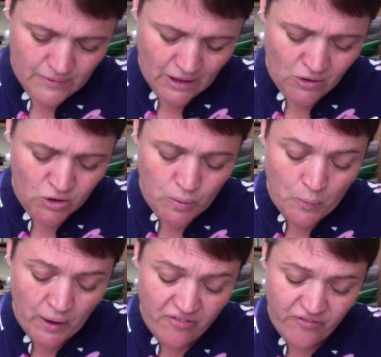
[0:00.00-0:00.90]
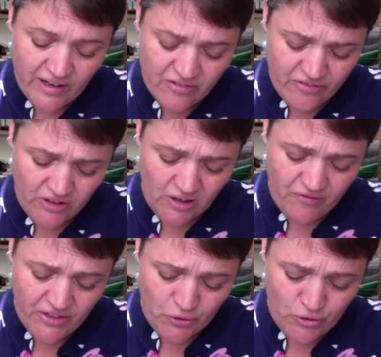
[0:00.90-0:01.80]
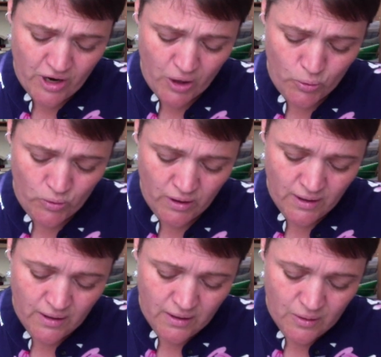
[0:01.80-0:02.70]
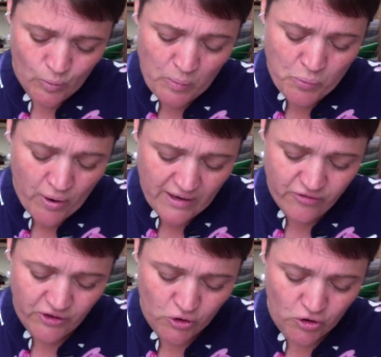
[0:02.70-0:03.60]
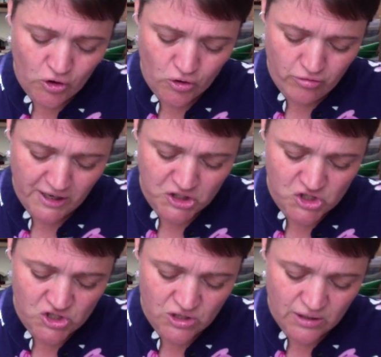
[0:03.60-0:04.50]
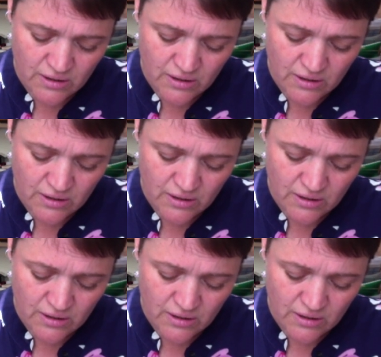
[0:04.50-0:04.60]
Lord, when we are fearful of the unknown, we pray for your courage.